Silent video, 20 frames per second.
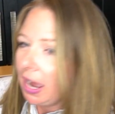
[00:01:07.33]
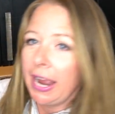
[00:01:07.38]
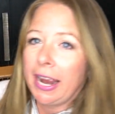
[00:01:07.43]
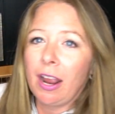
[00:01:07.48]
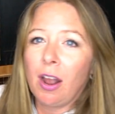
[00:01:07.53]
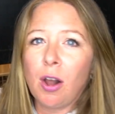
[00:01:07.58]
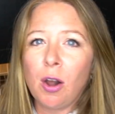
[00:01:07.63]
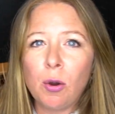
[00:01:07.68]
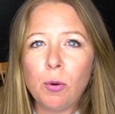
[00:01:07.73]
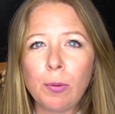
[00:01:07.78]

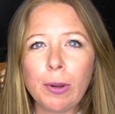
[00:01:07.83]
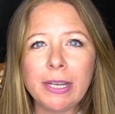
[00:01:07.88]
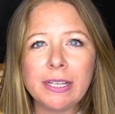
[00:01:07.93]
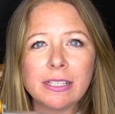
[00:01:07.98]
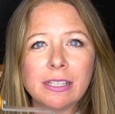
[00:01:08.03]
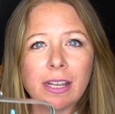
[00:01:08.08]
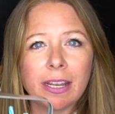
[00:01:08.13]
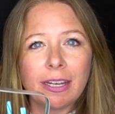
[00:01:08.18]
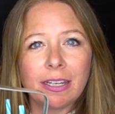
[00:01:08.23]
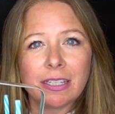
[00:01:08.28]
I
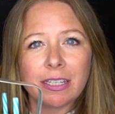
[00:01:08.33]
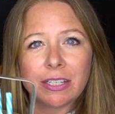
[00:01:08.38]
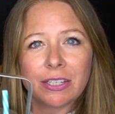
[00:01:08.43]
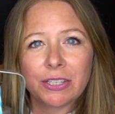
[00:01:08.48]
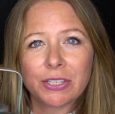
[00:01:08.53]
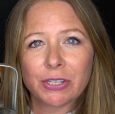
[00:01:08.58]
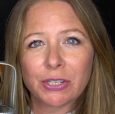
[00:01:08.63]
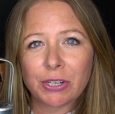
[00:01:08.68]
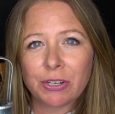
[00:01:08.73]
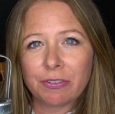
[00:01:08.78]
always like to
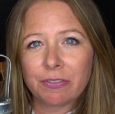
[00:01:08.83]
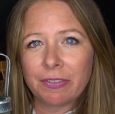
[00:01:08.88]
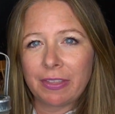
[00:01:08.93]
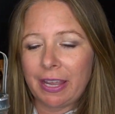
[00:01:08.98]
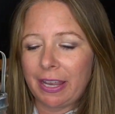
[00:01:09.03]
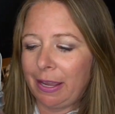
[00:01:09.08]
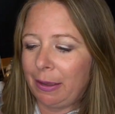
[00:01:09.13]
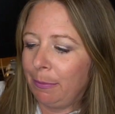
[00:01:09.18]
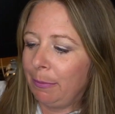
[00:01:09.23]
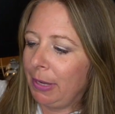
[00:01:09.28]
serve
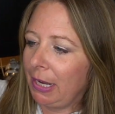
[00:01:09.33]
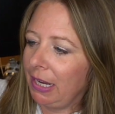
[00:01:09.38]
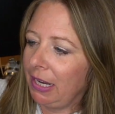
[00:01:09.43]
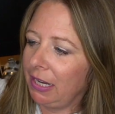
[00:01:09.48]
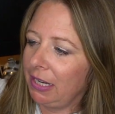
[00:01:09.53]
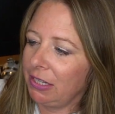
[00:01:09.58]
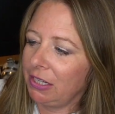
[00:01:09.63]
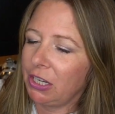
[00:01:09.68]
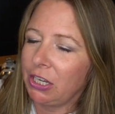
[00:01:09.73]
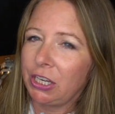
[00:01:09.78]
them
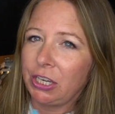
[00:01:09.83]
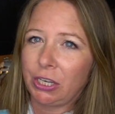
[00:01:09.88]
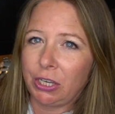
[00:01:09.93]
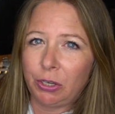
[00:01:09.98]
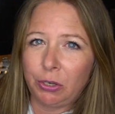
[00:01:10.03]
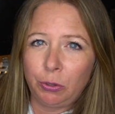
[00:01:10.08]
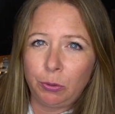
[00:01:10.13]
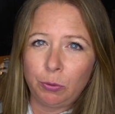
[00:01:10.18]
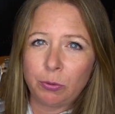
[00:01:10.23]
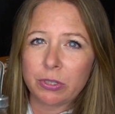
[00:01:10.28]
in
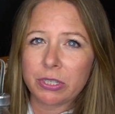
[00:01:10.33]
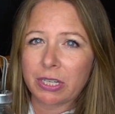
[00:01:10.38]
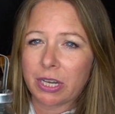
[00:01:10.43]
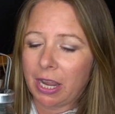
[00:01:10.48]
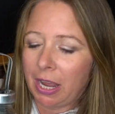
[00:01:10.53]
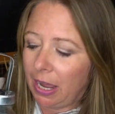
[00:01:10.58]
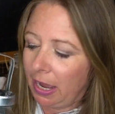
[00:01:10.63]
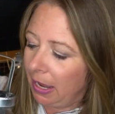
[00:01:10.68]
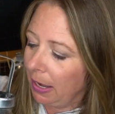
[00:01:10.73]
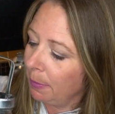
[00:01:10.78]
cute
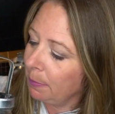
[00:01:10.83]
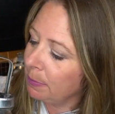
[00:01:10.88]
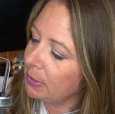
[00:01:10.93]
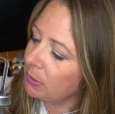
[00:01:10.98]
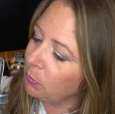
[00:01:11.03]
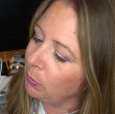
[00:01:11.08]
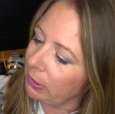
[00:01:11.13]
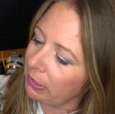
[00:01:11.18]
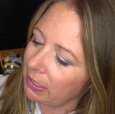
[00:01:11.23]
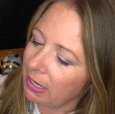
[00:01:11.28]

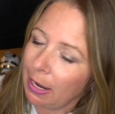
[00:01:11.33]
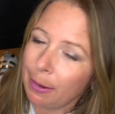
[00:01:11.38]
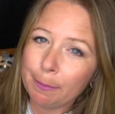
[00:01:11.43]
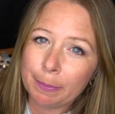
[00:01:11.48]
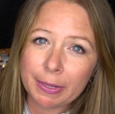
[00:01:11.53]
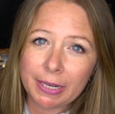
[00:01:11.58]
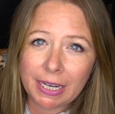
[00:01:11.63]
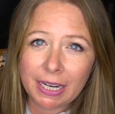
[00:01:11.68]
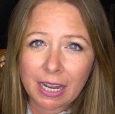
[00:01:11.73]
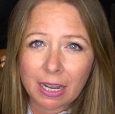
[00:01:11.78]
cups when
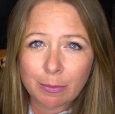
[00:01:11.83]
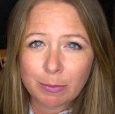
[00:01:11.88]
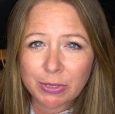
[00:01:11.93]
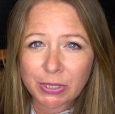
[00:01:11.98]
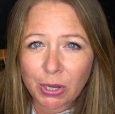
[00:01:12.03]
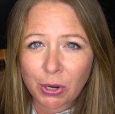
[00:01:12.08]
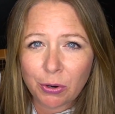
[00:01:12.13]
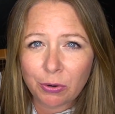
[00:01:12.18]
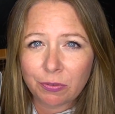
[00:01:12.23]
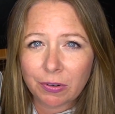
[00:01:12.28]
company
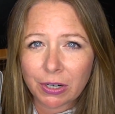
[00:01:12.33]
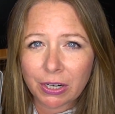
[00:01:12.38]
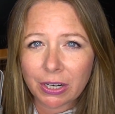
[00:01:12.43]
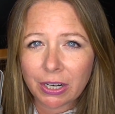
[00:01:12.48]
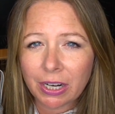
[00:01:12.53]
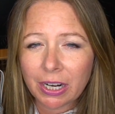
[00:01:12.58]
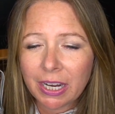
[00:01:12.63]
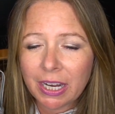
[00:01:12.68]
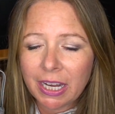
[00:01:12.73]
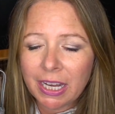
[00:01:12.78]
comes
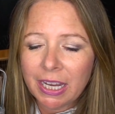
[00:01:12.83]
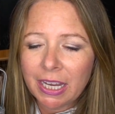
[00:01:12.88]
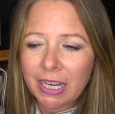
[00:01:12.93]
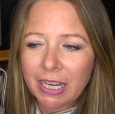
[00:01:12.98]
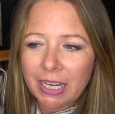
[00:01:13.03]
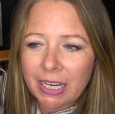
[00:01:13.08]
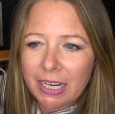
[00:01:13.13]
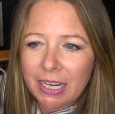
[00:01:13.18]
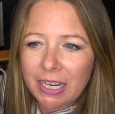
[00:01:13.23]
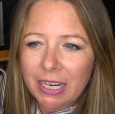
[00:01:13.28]
over.
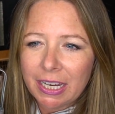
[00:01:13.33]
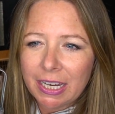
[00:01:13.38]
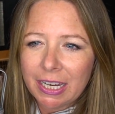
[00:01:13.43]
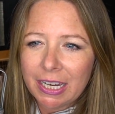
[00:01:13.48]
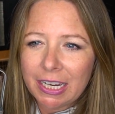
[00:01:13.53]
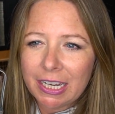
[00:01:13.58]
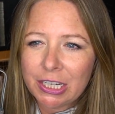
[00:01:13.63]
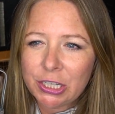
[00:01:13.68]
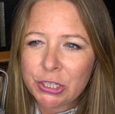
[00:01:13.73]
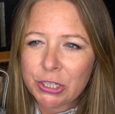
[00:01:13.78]

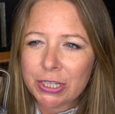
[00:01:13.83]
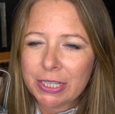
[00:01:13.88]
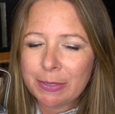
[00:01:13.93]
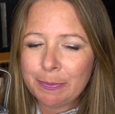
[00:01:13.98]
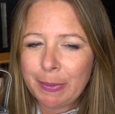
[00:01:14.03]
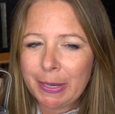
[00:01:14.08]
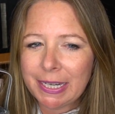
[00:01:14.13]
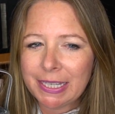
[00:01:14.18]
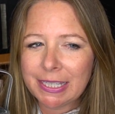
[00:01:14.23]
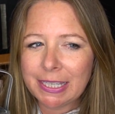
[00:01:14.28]
It just
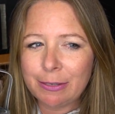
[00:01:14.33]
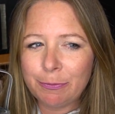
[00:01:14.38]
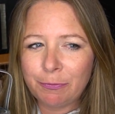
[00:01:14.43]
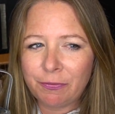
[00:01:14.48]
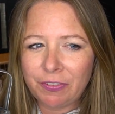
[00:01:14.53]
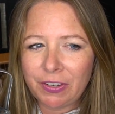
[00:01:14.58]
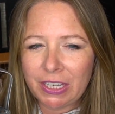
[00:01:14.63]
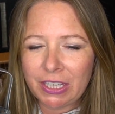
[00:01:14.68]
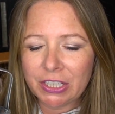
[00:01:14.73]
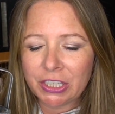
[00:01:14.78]
makes
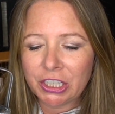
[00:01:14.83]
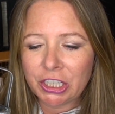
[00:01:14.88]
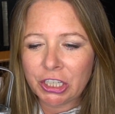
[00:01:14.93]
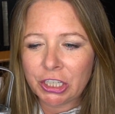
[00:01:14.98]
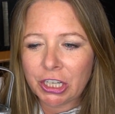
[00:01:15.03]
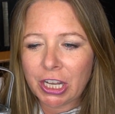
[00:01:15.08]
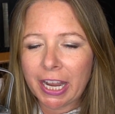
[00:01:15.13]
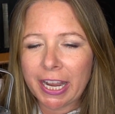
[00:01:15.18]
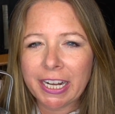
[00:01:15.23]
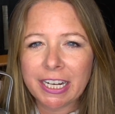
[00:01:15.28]
them
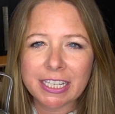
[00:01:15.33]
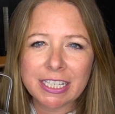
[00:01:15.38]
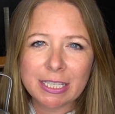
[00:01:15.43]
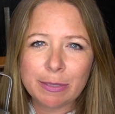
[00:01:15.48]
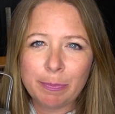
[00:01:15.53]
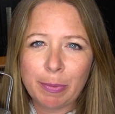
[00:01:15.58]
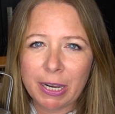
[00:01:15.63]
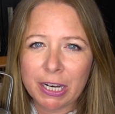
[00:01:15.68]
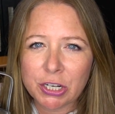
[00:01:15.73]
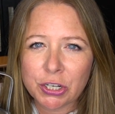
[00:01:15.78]
feel kind of
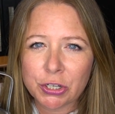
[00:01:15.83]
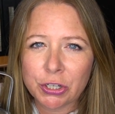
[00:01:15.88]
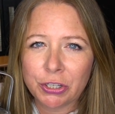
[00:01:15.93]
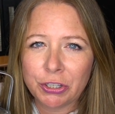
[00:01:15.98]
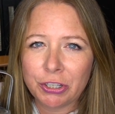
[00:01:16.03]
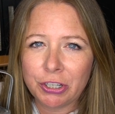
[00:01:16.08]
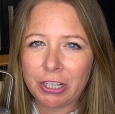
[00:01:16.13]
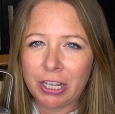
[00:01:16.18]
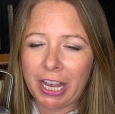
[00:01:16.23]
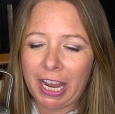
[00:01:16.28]

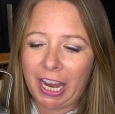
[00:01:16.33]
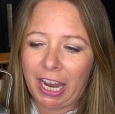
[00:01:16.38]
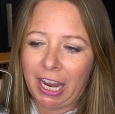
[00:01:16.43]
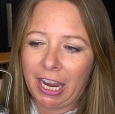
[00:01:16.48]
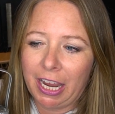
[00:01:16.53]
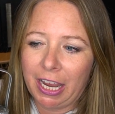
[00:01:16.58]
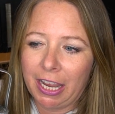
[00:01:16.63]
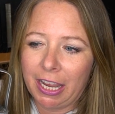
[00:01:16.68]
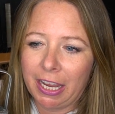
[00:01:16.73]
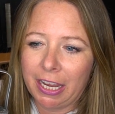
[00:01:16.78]
special,
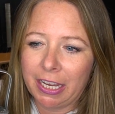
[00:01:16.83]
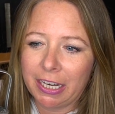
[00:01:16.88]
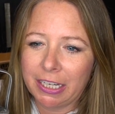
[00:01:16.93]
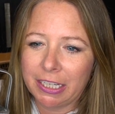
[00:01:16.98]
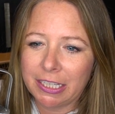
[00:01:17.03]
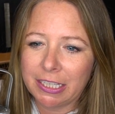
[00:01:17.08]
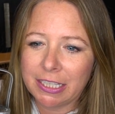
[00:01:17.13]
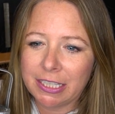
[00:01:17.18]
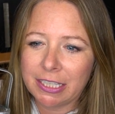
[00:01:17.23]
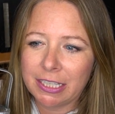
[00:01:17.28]

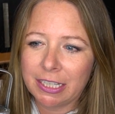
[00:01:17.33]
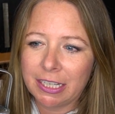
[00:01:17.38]
and